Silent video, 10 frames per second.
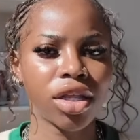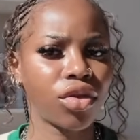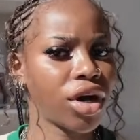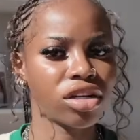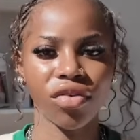
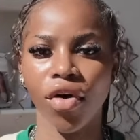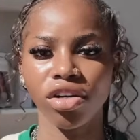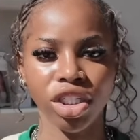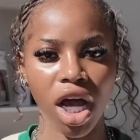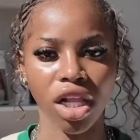300
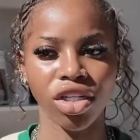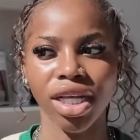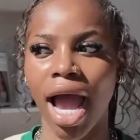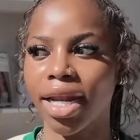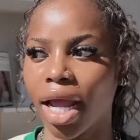400
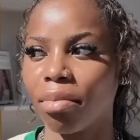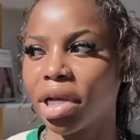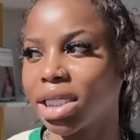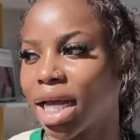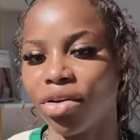dollars and then
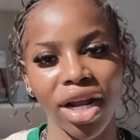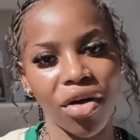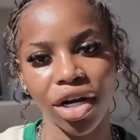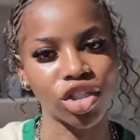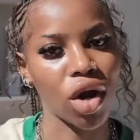because i know they're
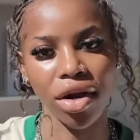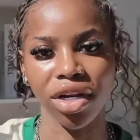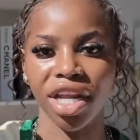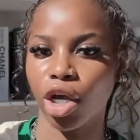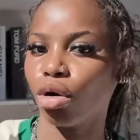gonna try
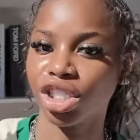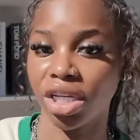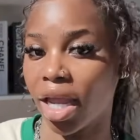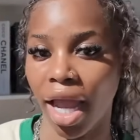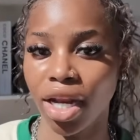to
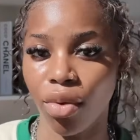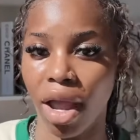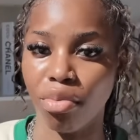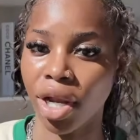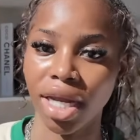negotiate anyway
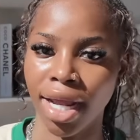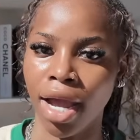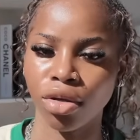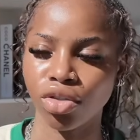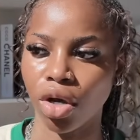and bring it
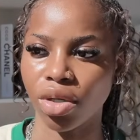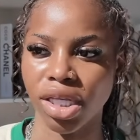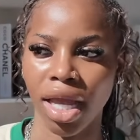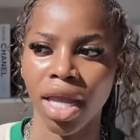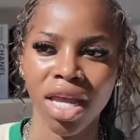down so
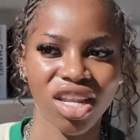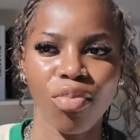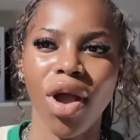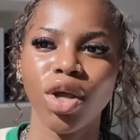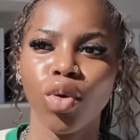it's like
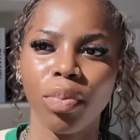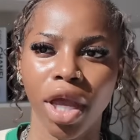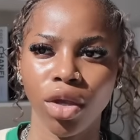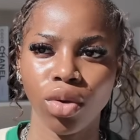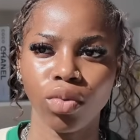they probably will
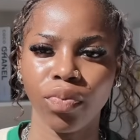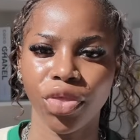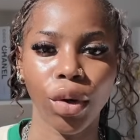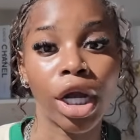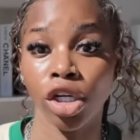pay you
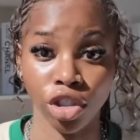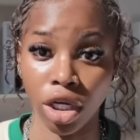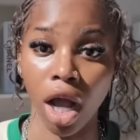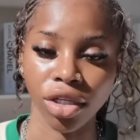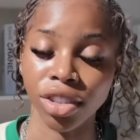
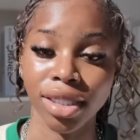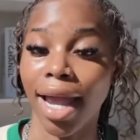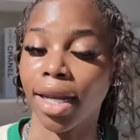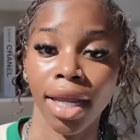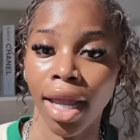300 dollars
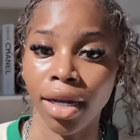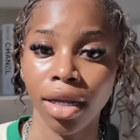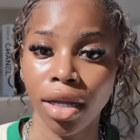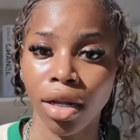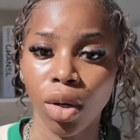at the end
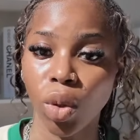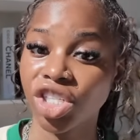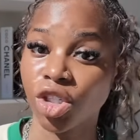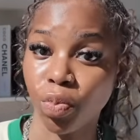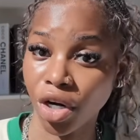
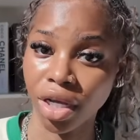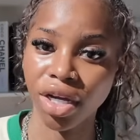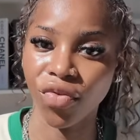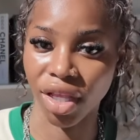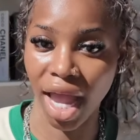which is pretty
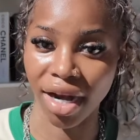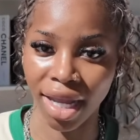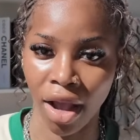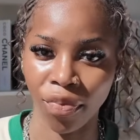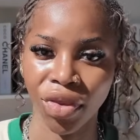good for that
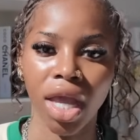account